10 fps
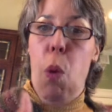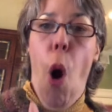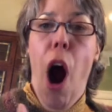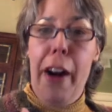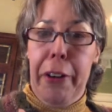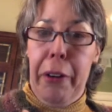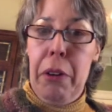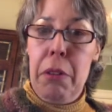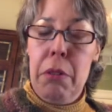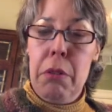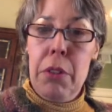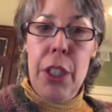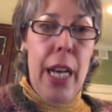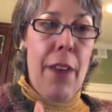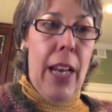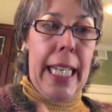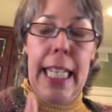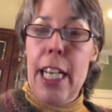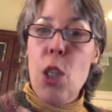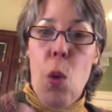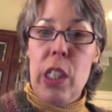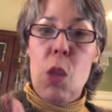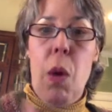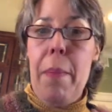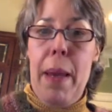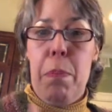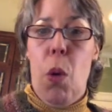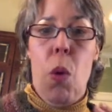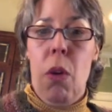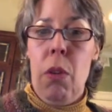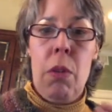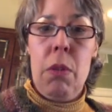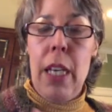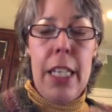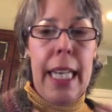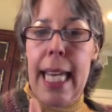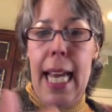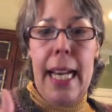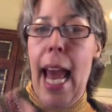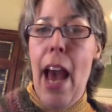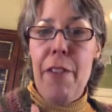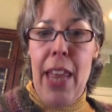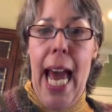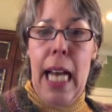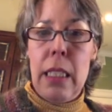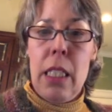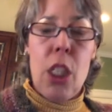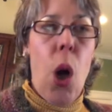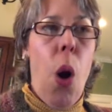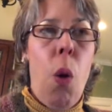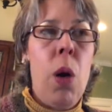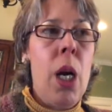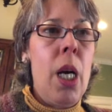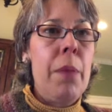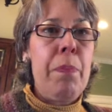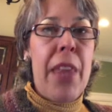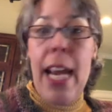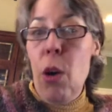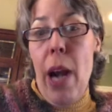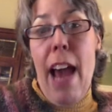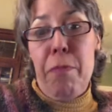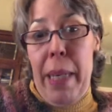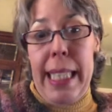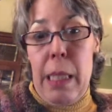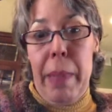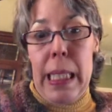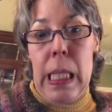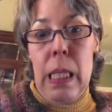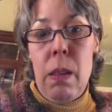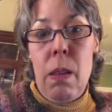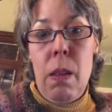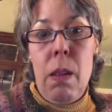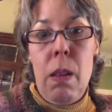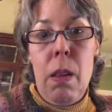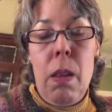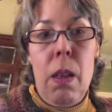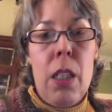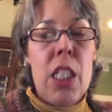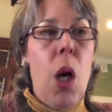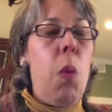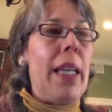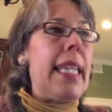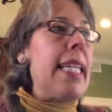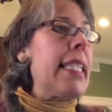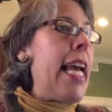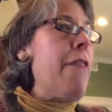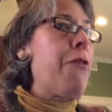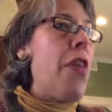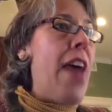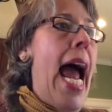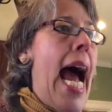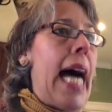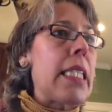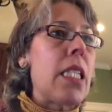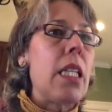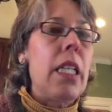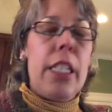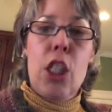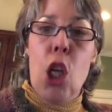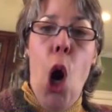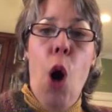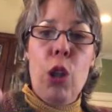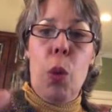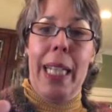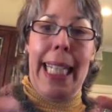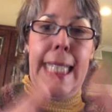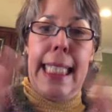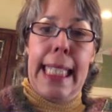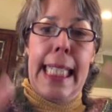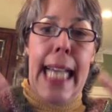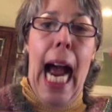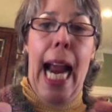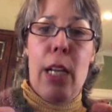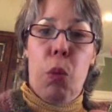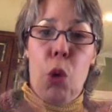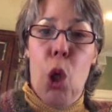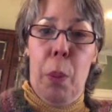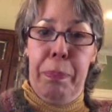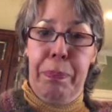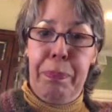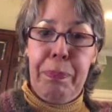water. You'd have like an indoor swimming pool, and you can't have that. So they don't have basements. So what they say for that is go to an inside room,